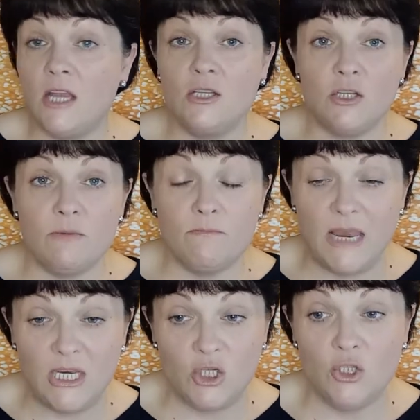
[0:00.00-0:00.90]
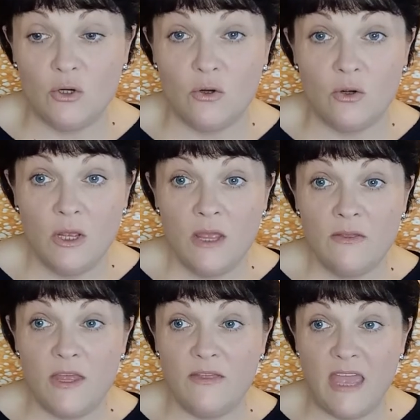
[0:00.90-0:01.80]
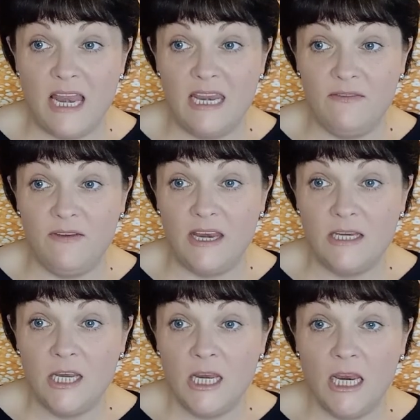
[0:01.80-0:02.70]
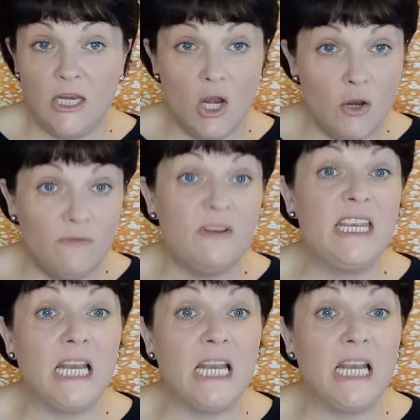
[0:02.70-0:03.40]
and make sure that they're living in a lovely,